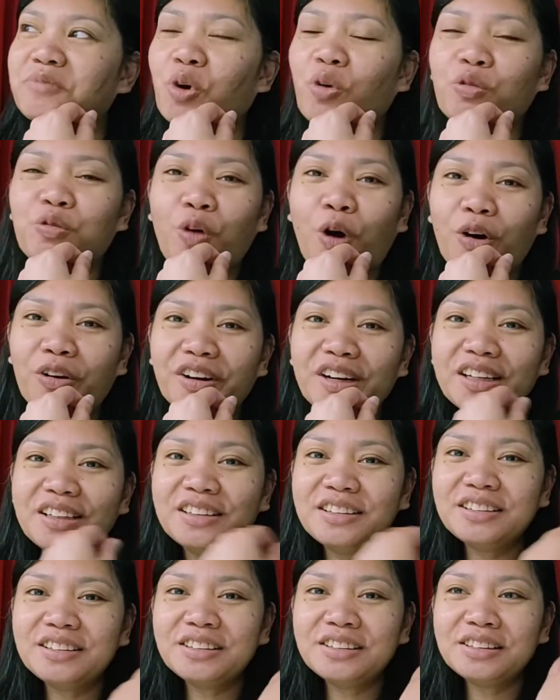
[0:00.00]

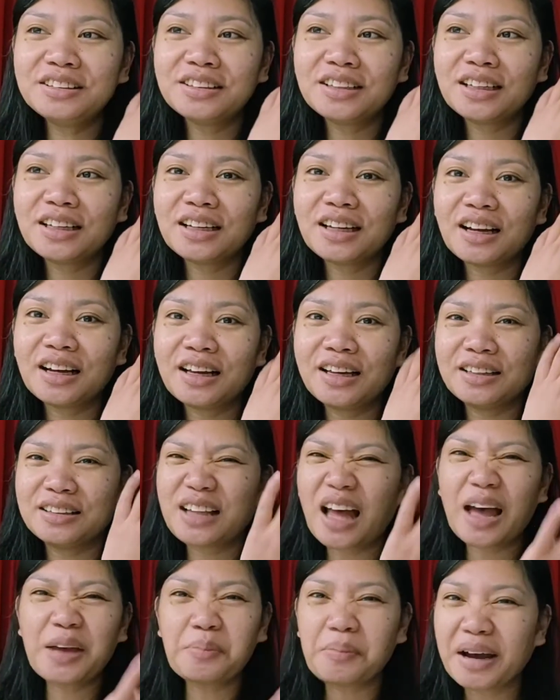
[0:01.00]
foreign
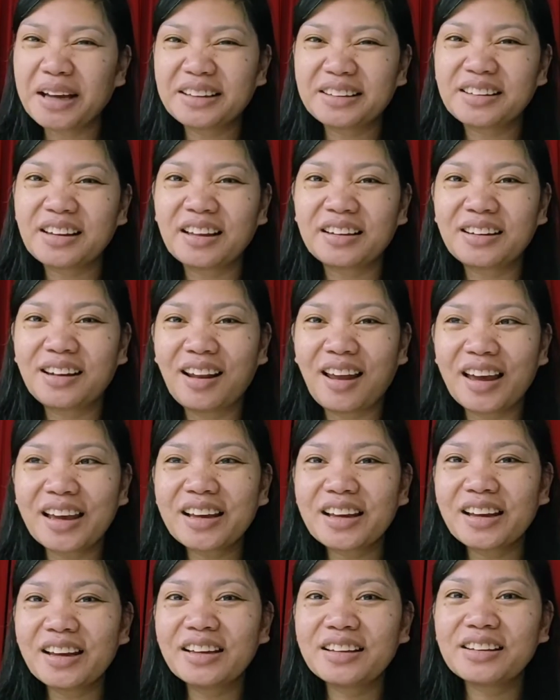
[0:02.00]
and I might not
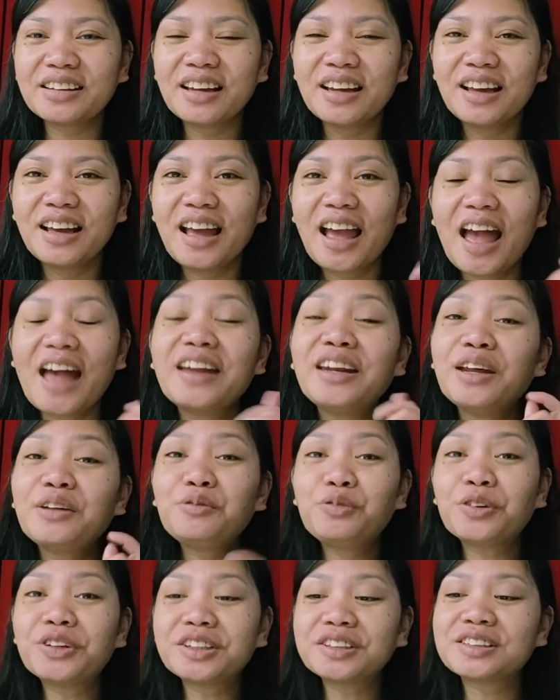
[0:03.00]
like it. And
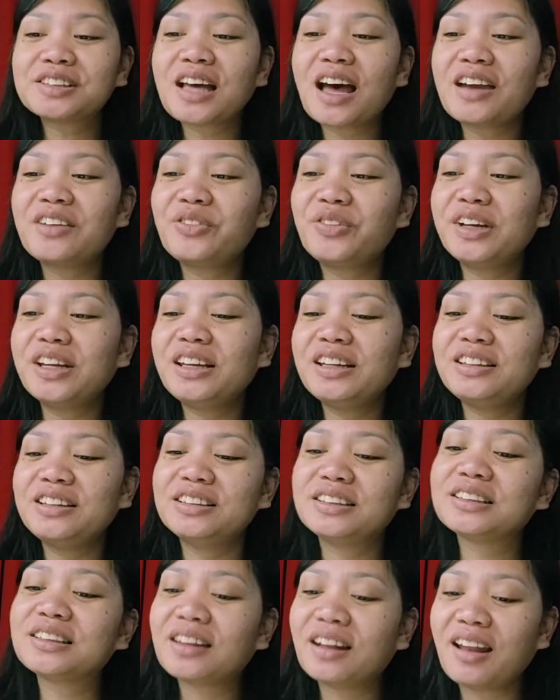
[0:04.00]
at first I really
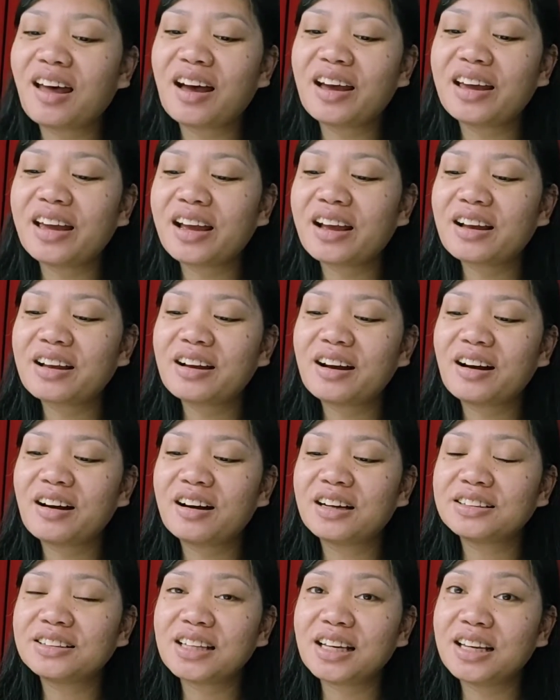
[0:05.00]
didn't like
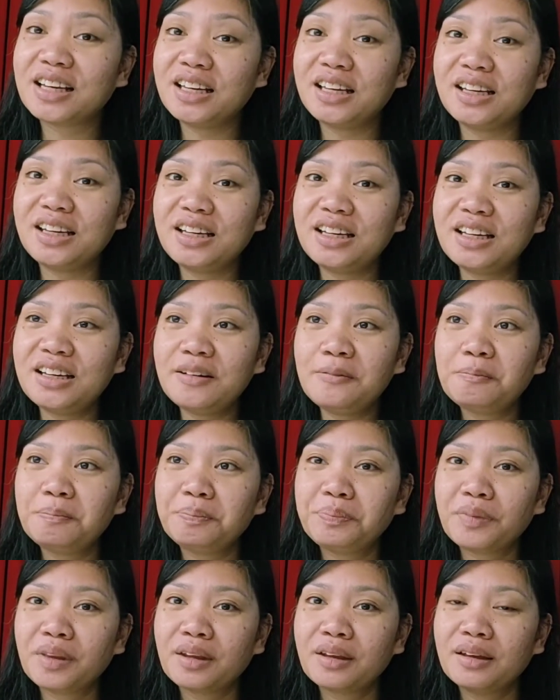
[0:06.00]
tahini
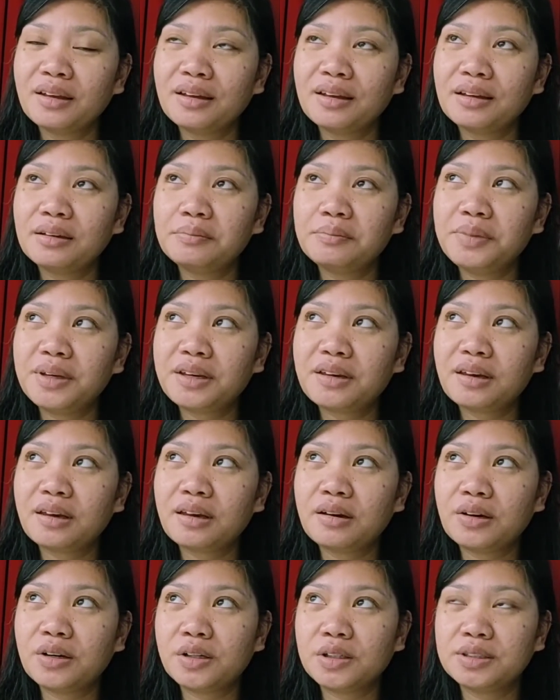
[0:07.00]

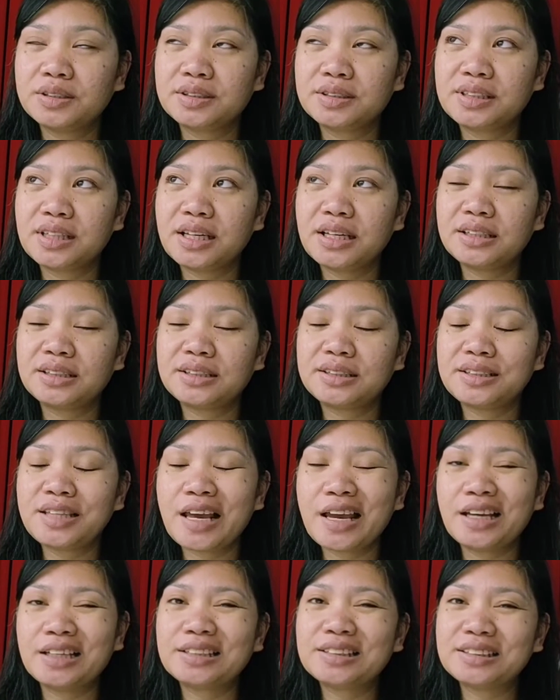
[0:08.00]
because it
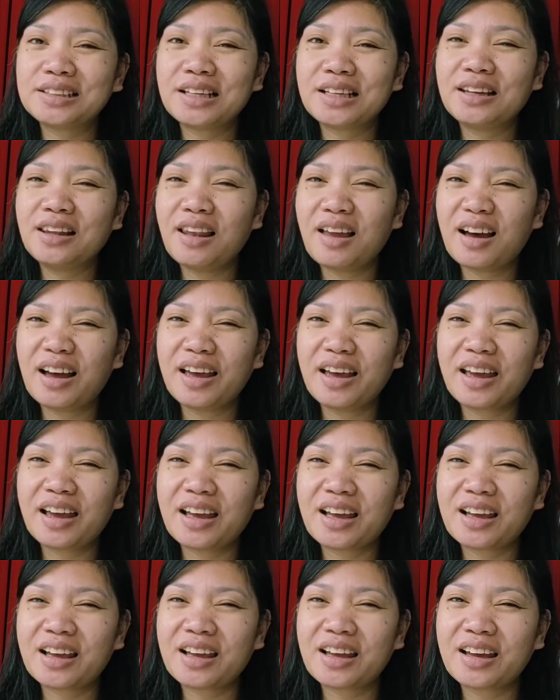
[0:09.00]
tasted
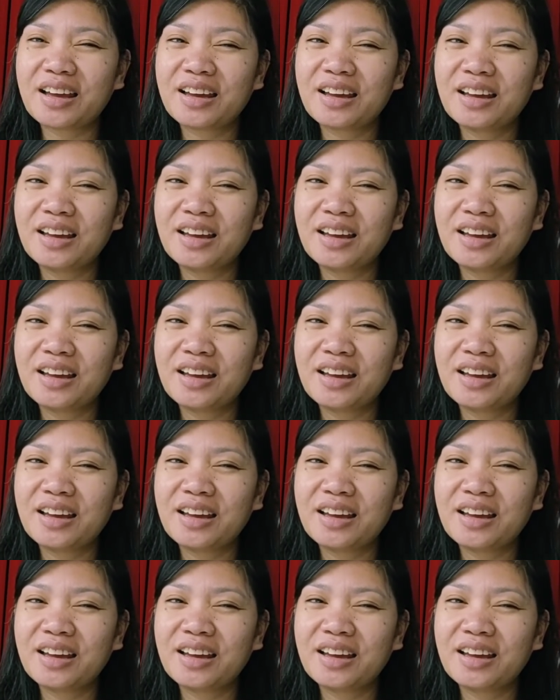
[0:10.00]
like,